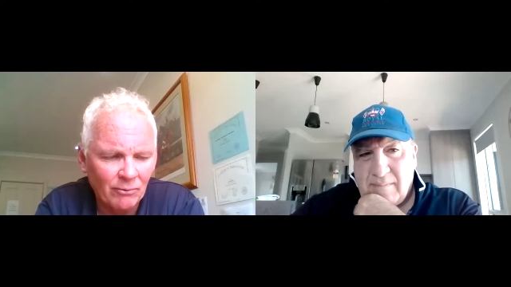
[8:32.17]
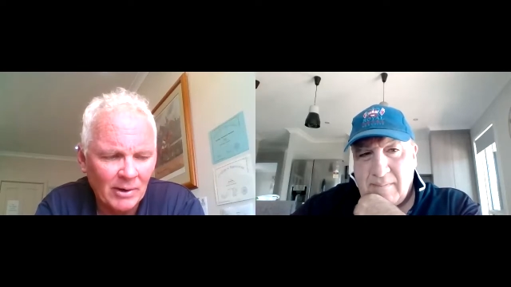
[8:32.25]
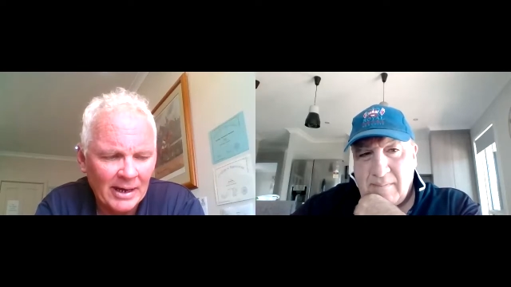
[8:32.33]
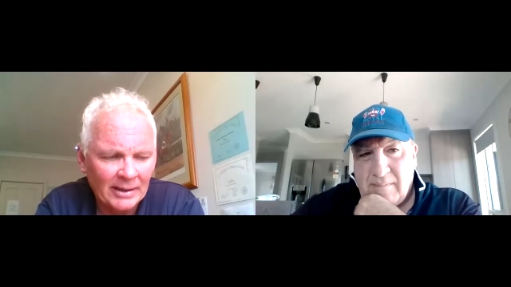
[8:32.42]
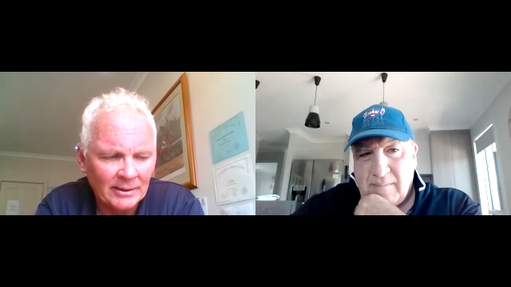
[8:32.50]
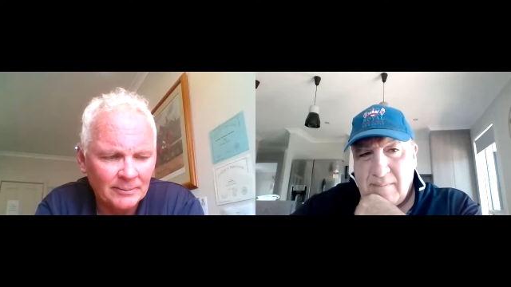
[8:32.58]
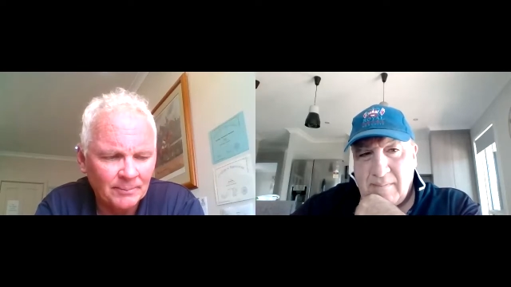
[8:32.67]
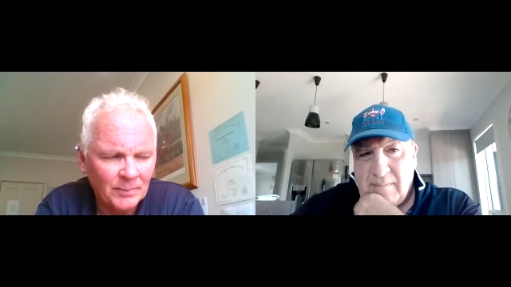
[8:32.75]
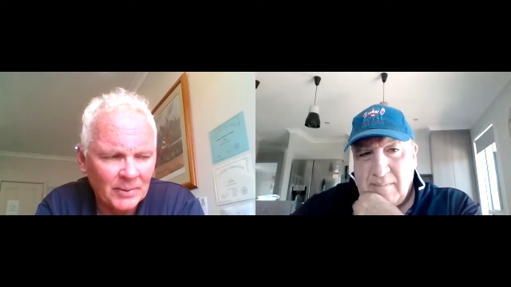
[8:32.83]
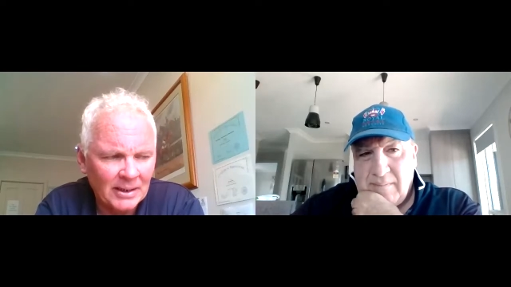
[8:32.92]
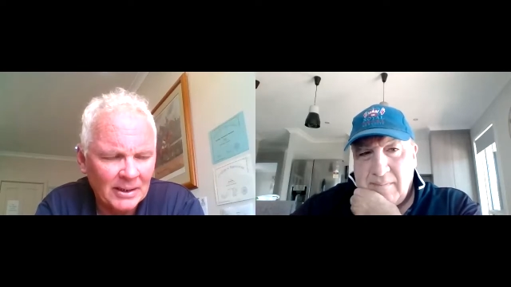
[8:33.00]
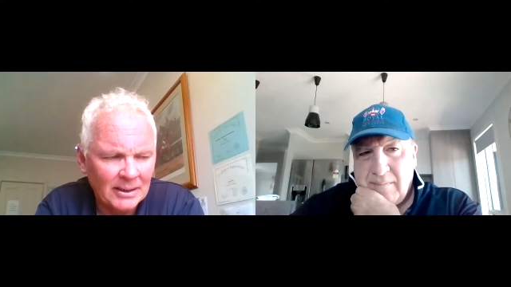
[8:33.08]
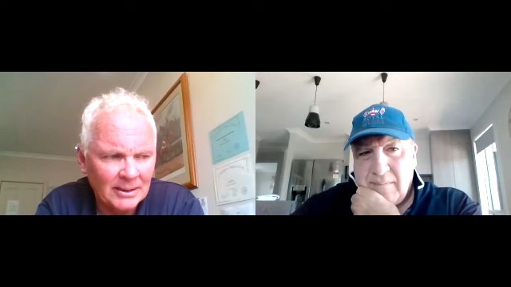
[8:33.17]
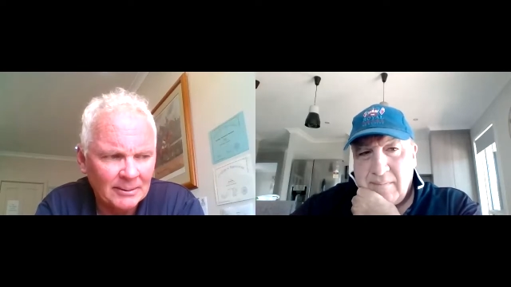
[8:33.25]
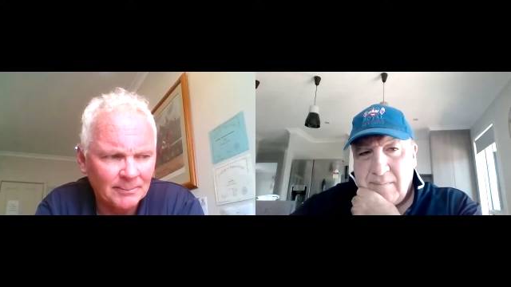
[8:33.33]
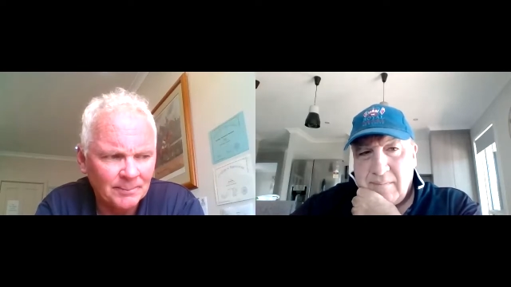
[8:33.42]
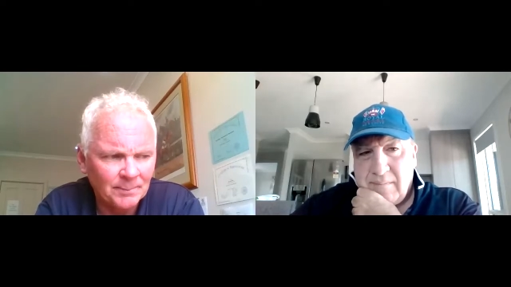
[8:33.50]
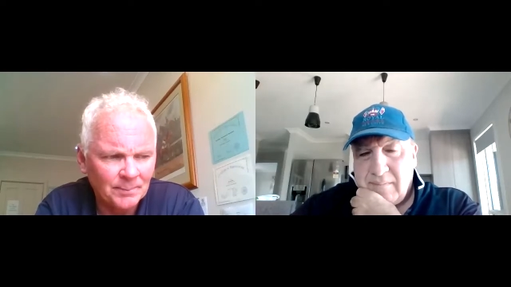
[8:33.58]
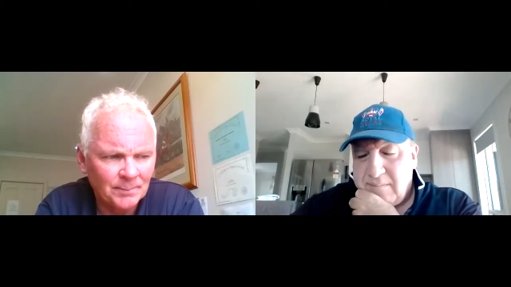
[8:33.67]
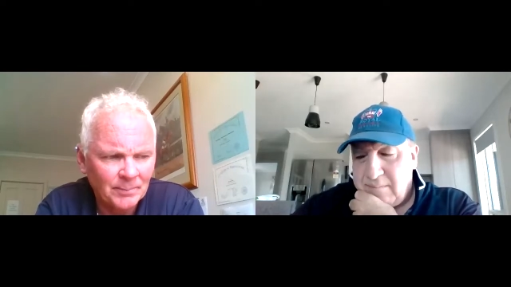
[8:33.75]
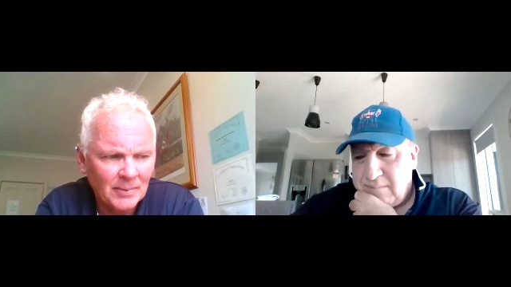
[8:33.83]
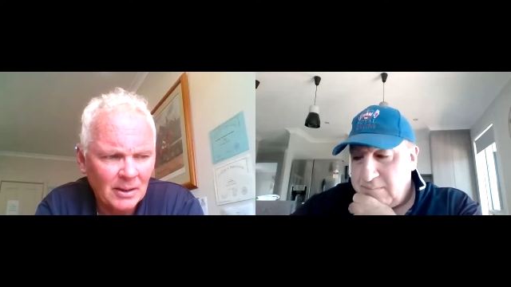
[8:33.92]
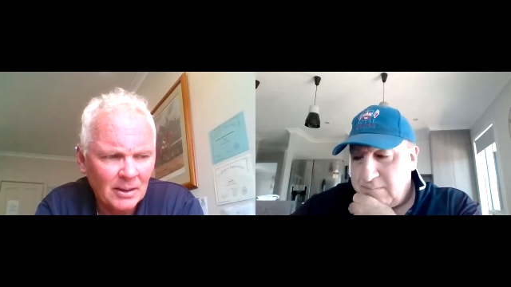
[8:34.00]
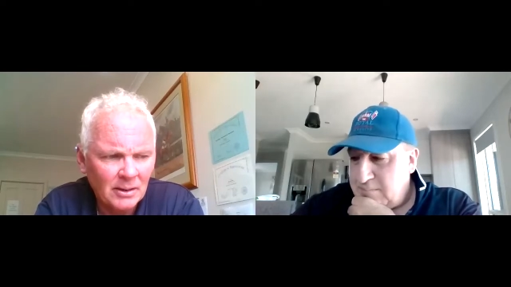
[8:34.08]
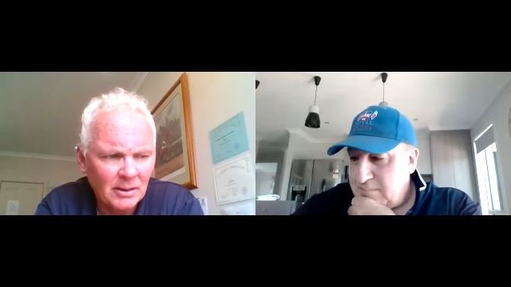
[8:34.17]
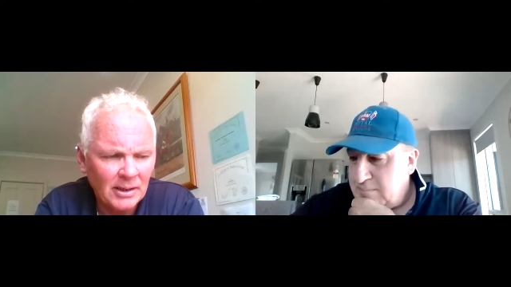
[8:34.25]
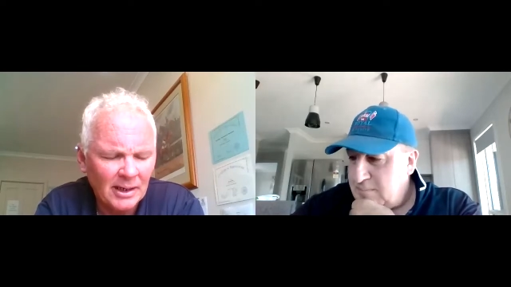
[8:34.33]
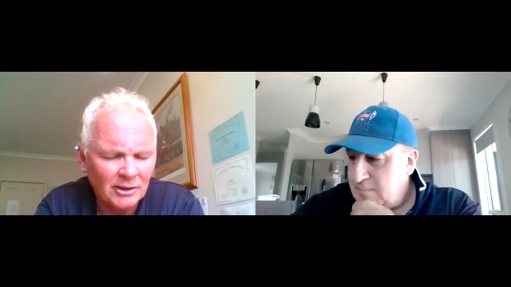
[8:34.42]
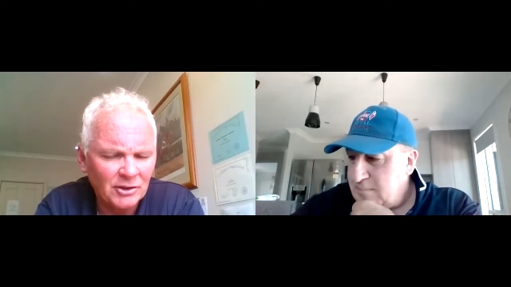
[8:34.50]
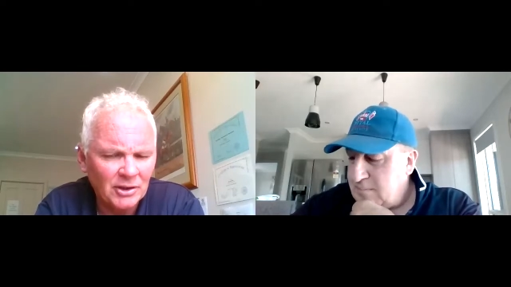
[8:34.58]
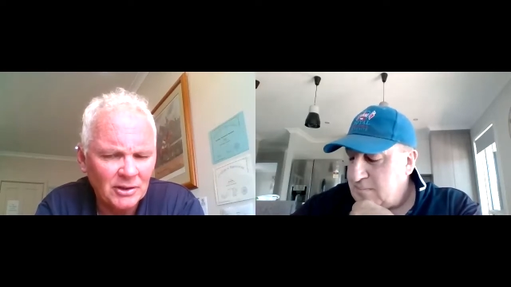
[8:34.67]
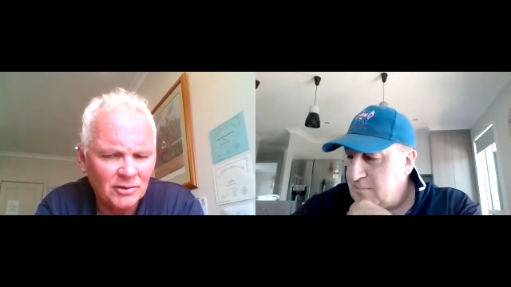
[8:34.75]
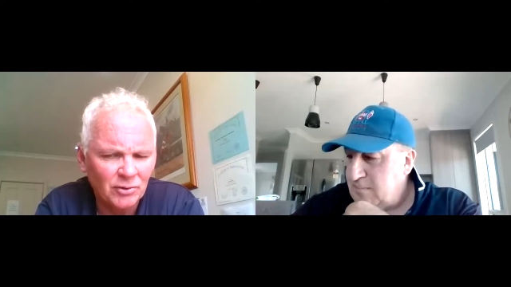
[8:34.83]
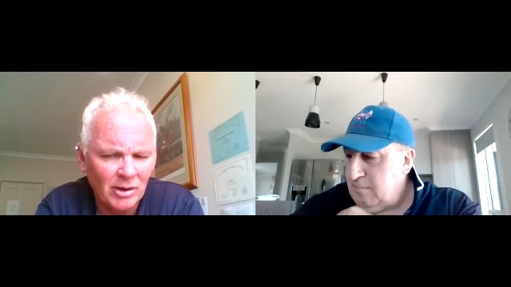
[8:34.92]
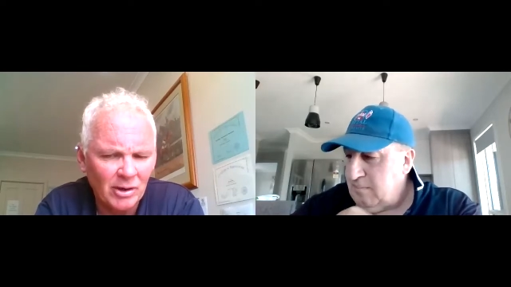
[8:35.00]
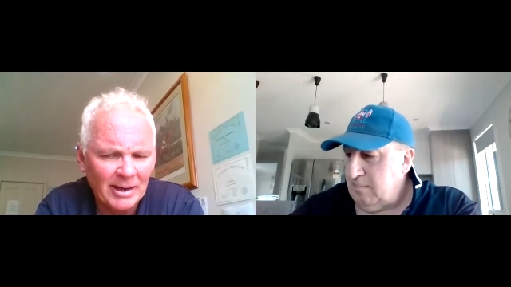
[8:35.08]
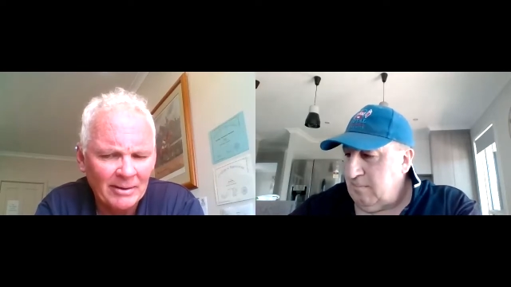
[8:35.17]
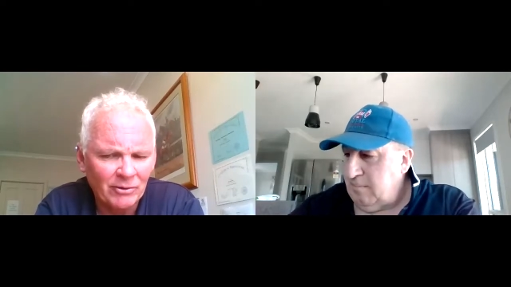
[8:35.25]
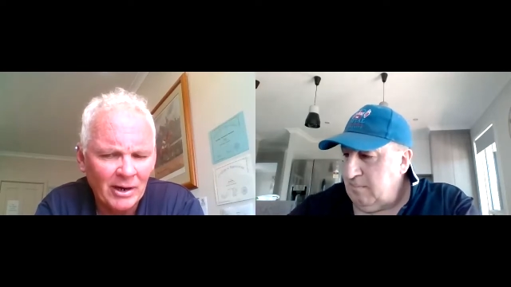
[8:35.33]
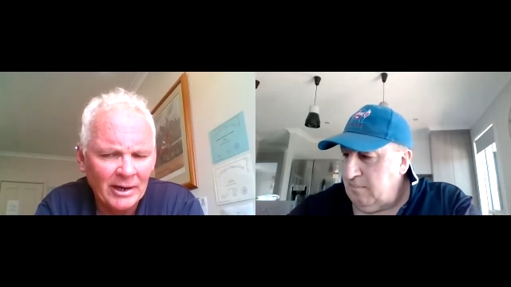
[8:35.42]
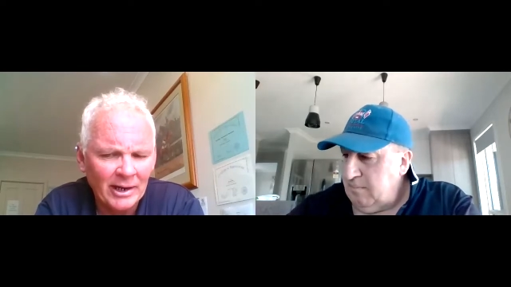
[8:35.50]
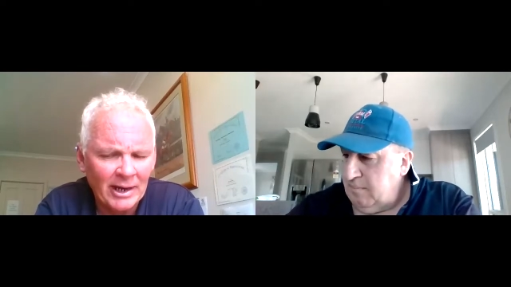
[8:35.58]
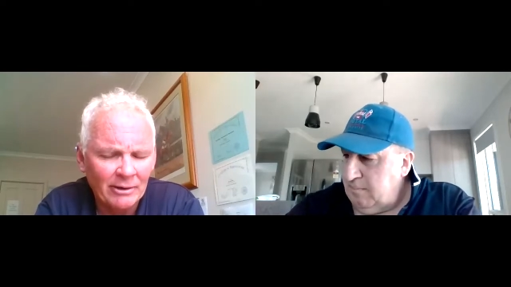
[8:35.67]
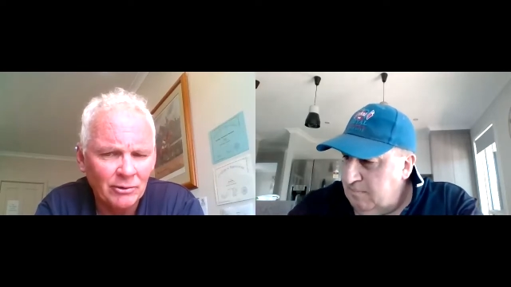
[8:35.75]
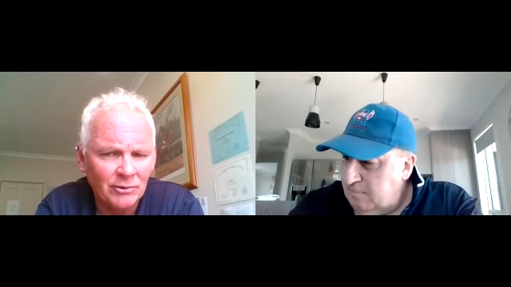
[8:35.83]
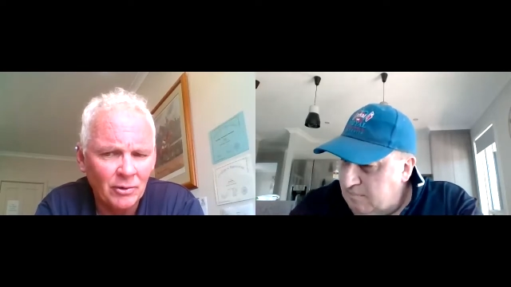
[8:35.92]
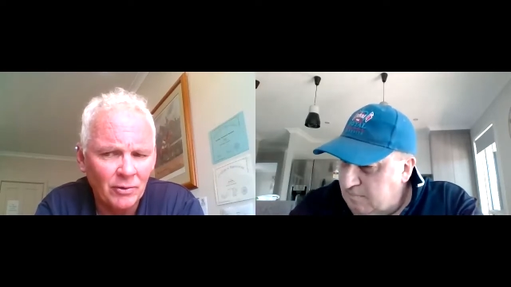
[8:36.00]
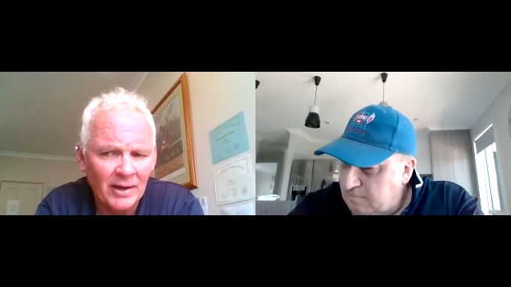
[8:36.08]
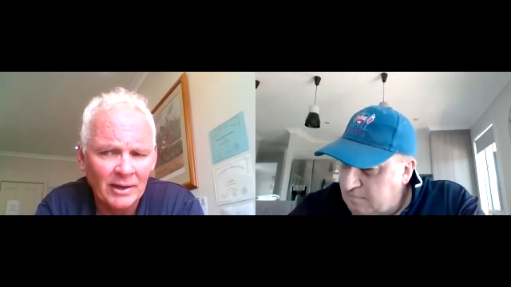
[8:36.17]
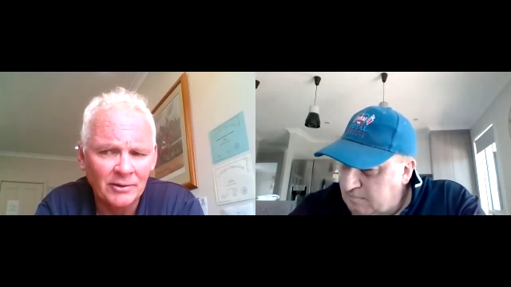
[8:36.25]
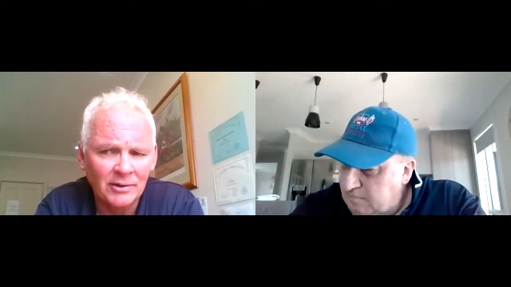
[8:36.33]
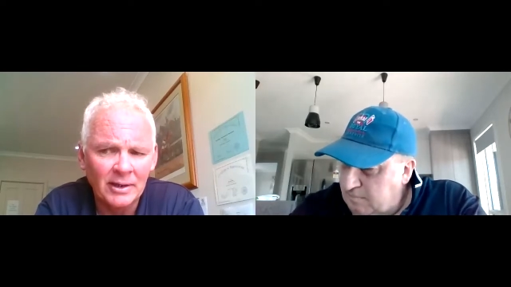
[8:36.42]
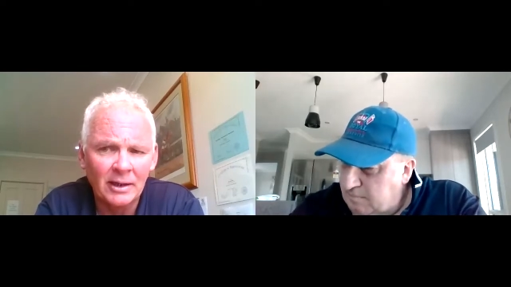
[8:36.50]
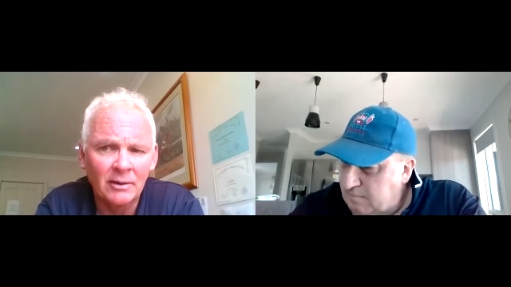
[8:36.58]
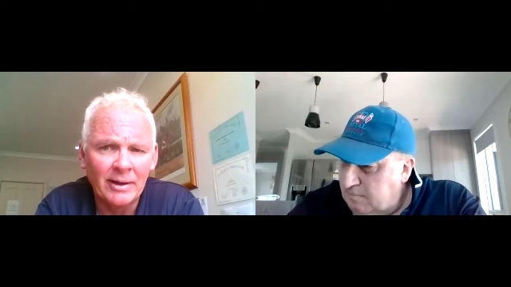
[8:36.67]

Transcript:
Speaker 1: run, um, you know, she's screaming out for eighteen hundred, two thousand now.